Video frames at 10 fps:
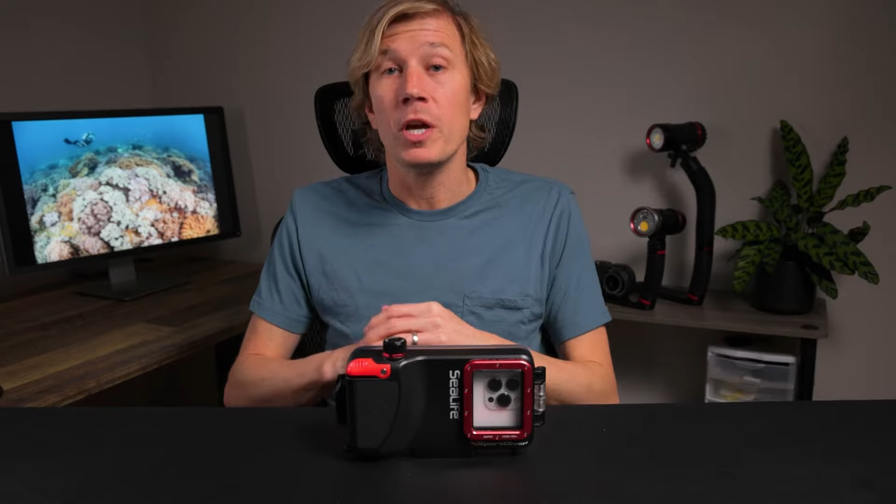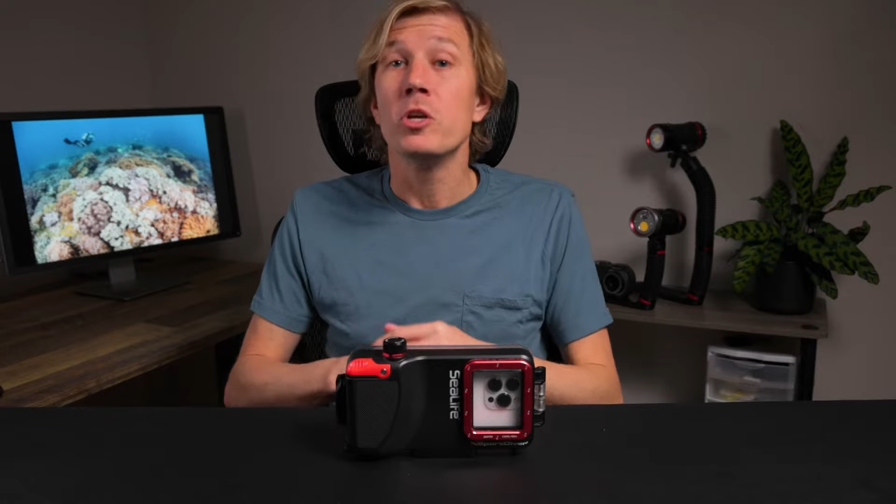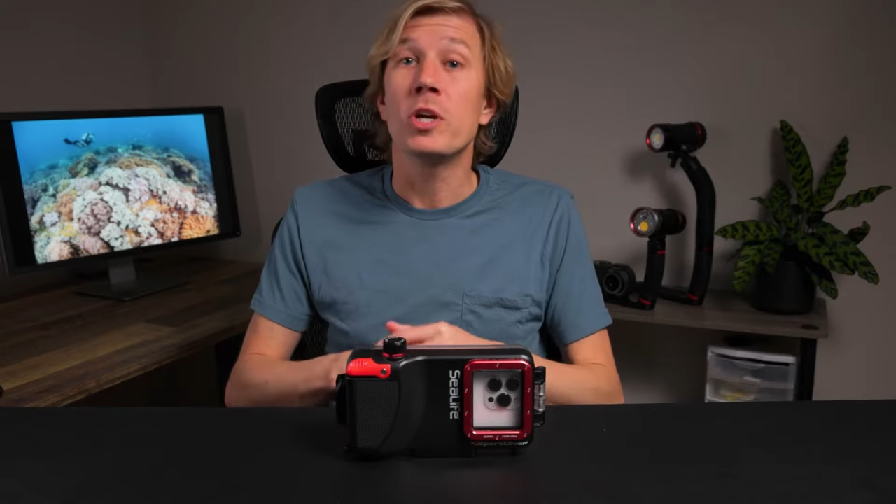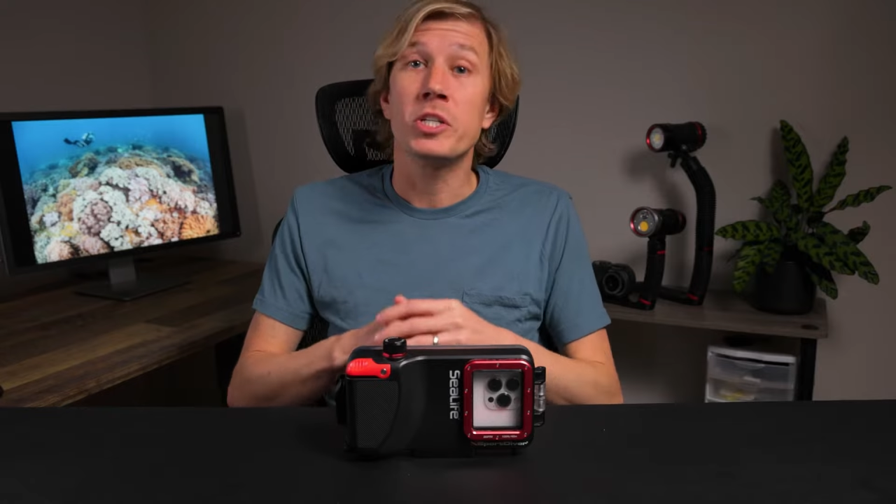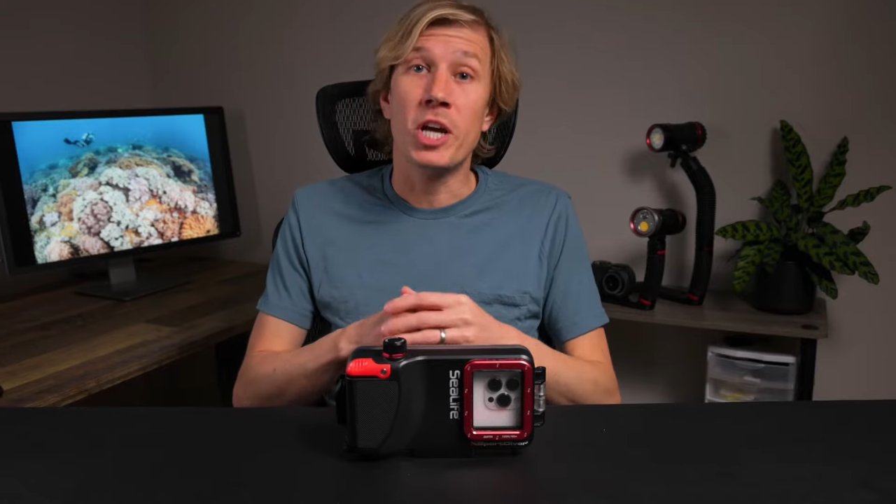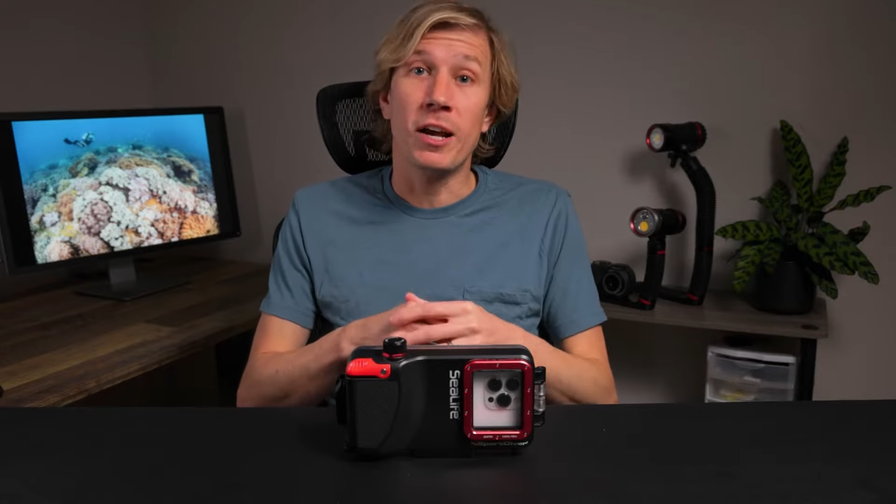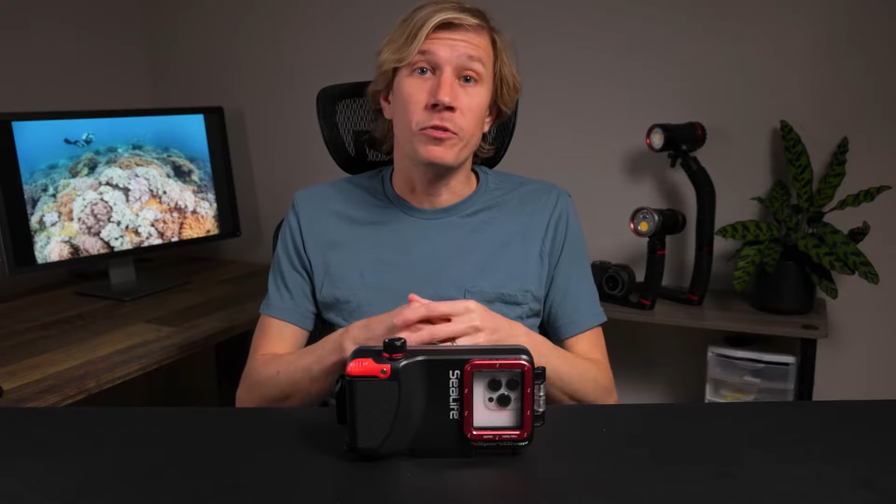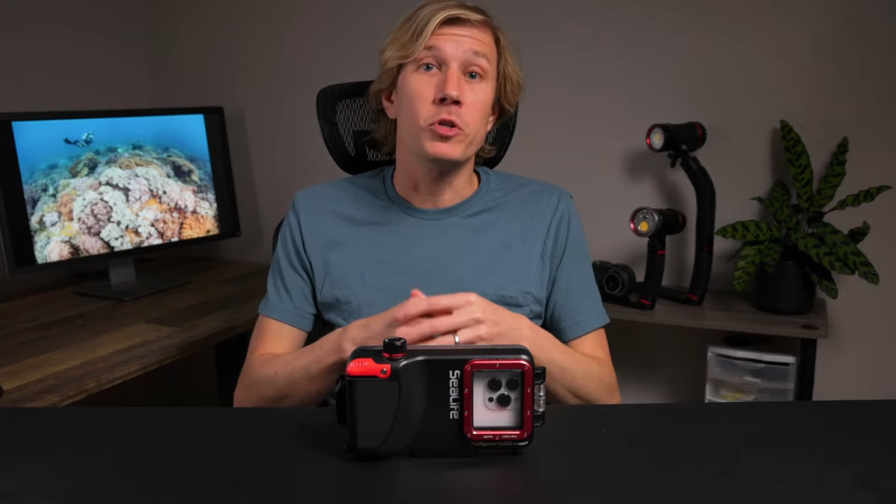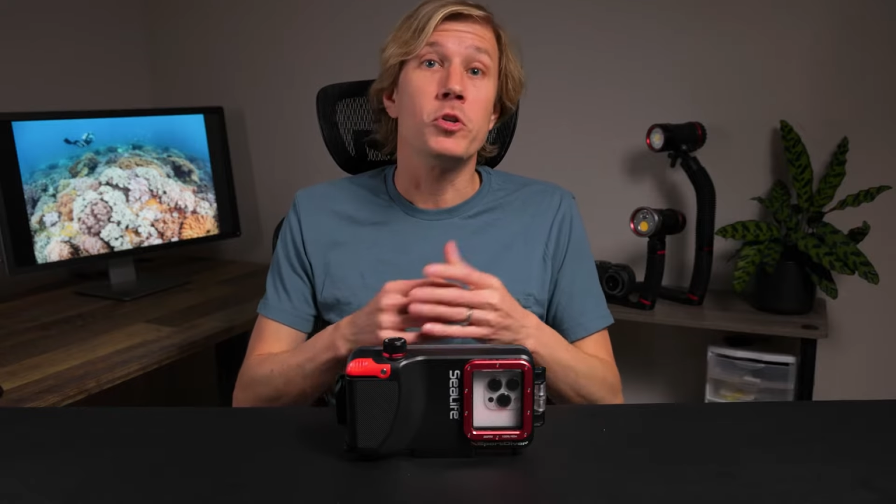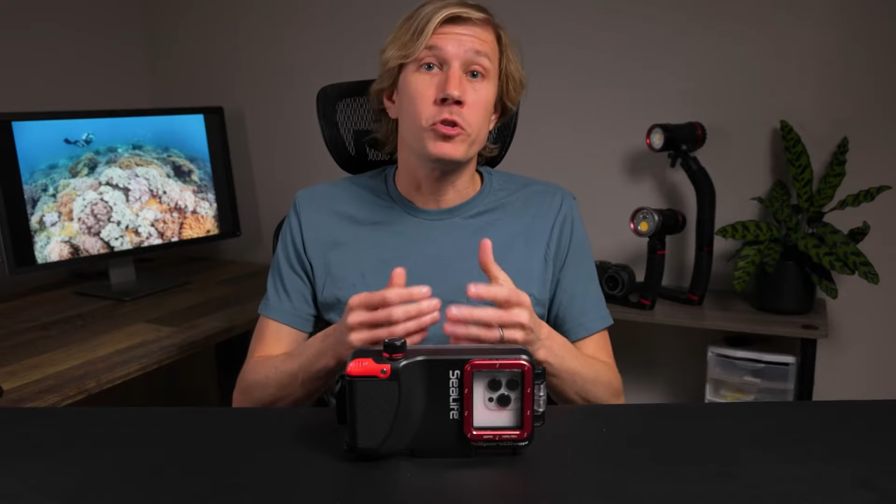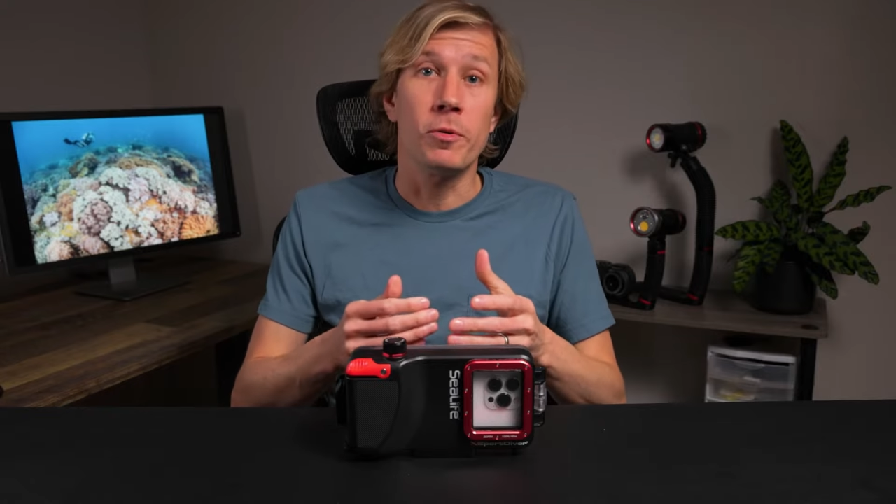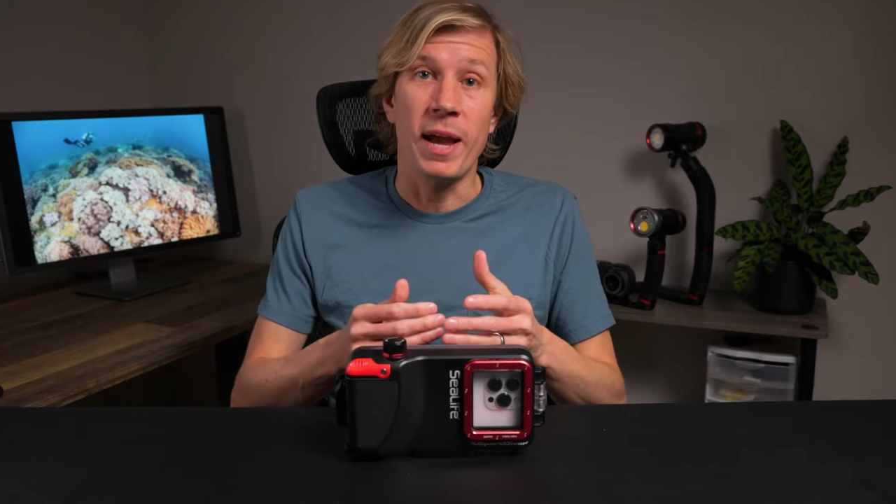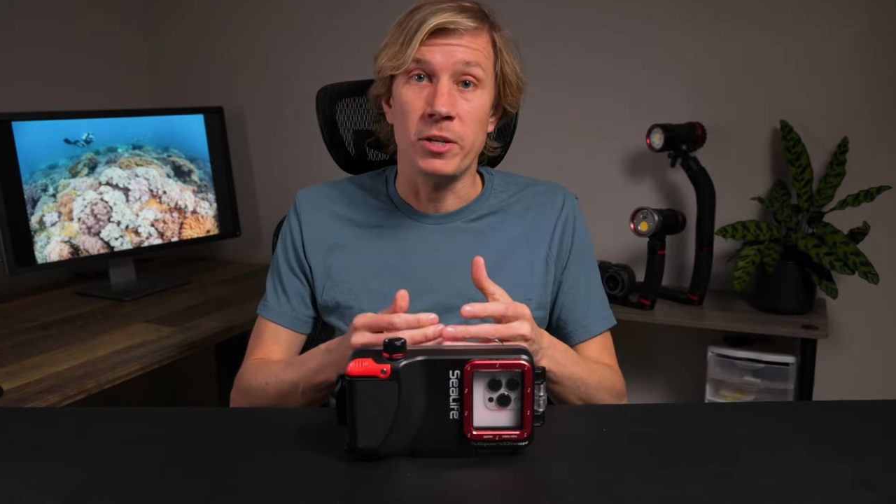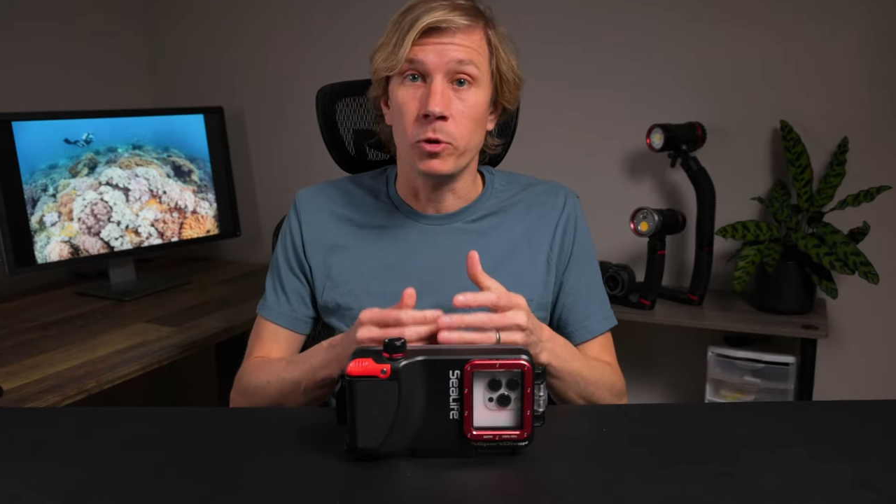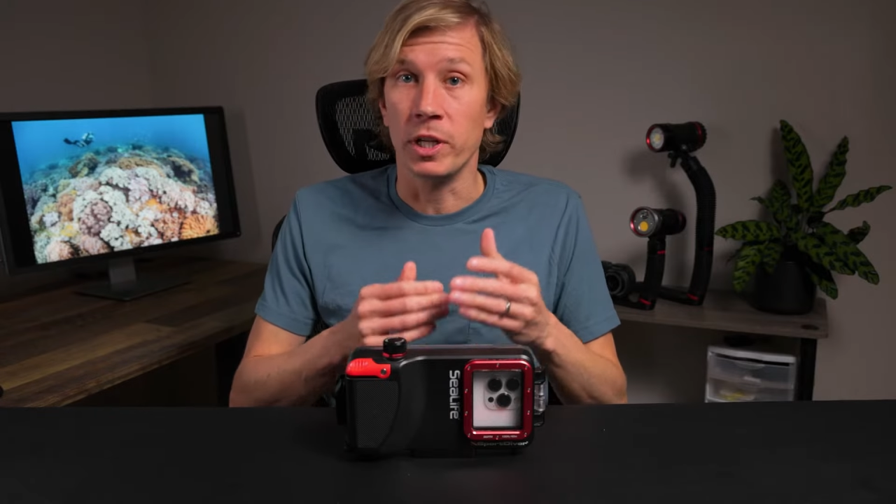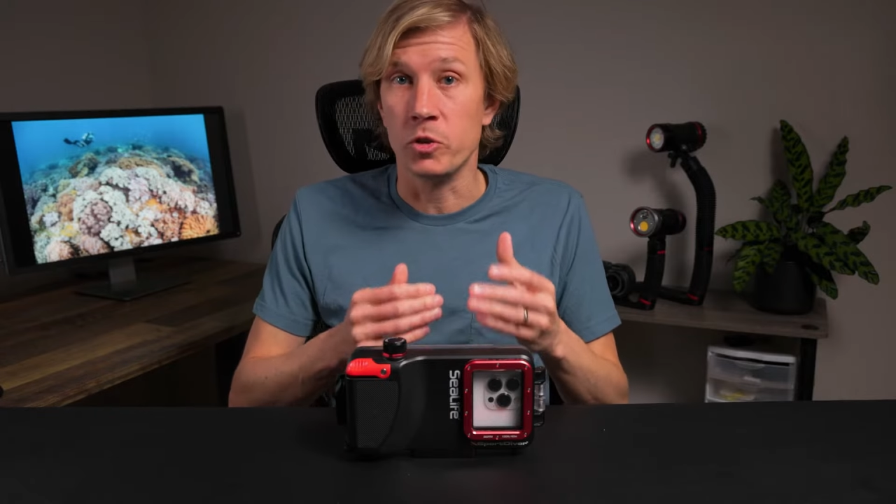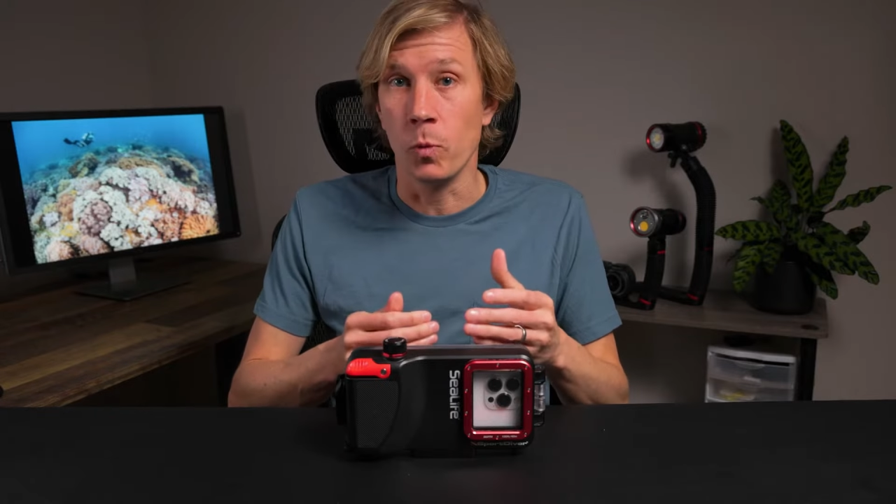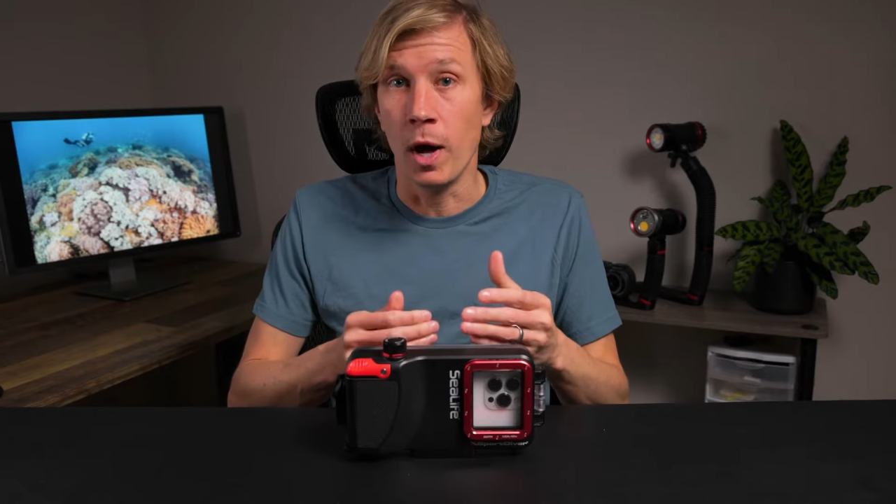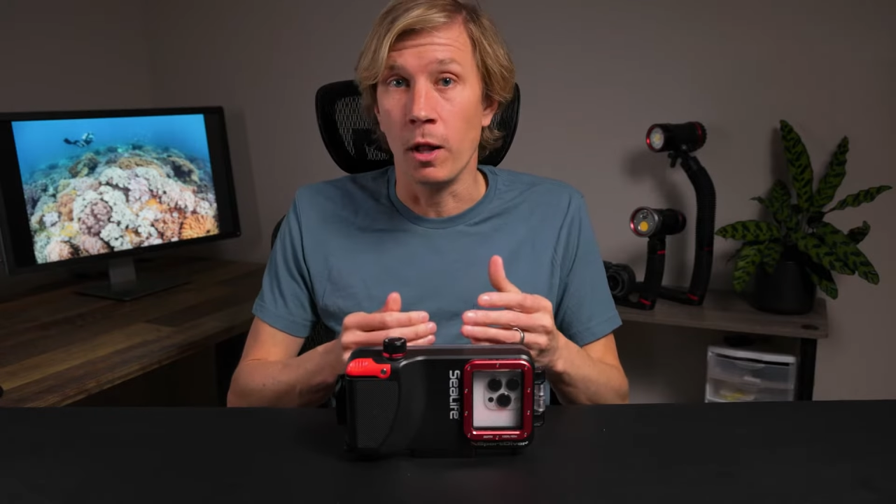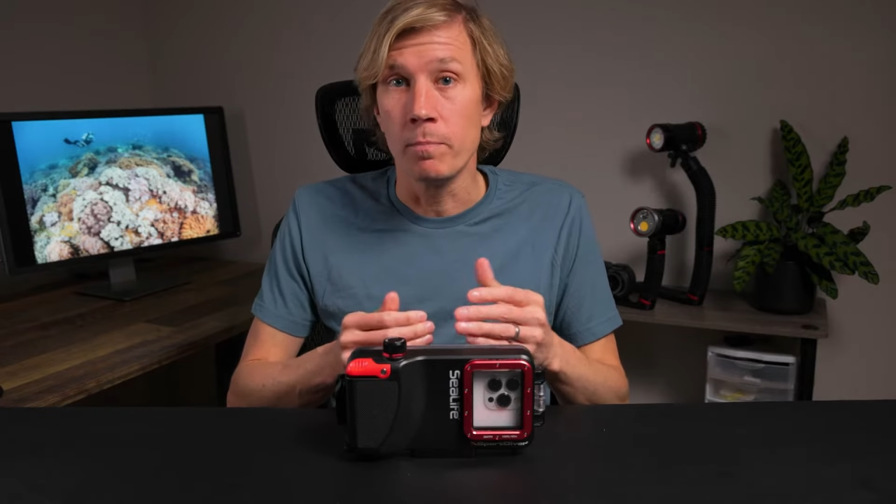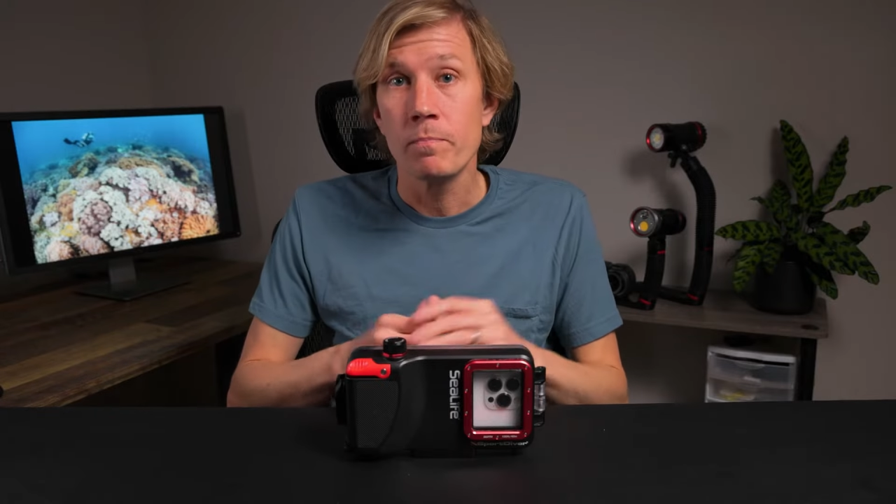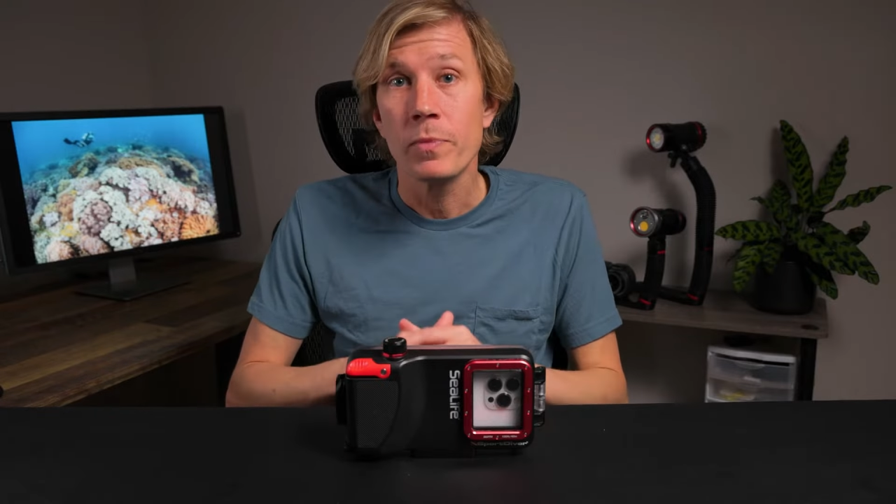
You can check out the user manual as well.